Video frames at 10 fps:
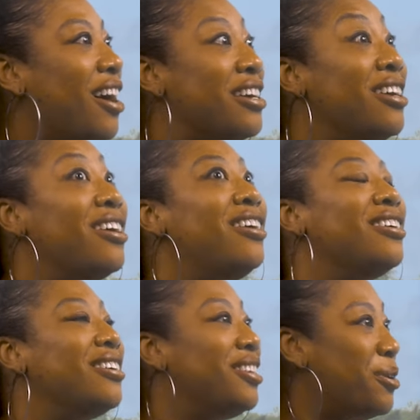a
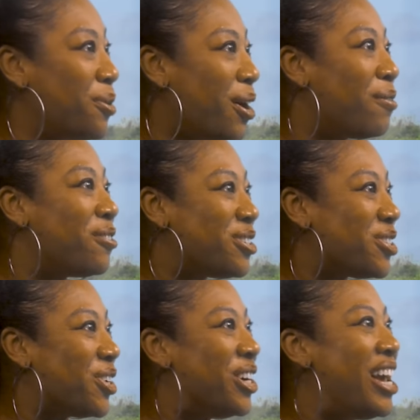young loan
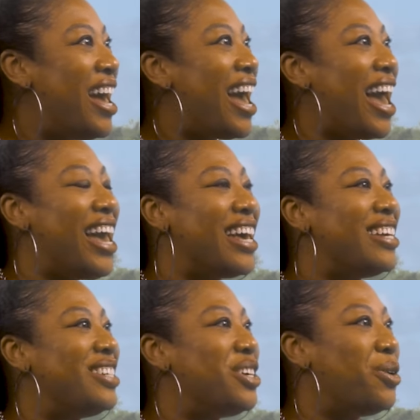officer.
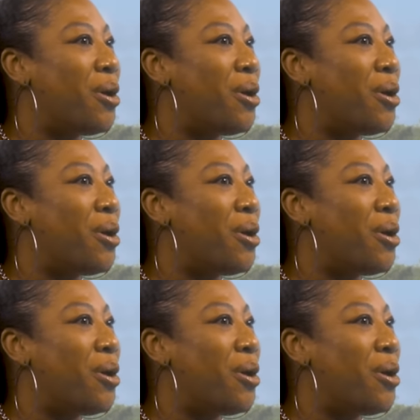And, you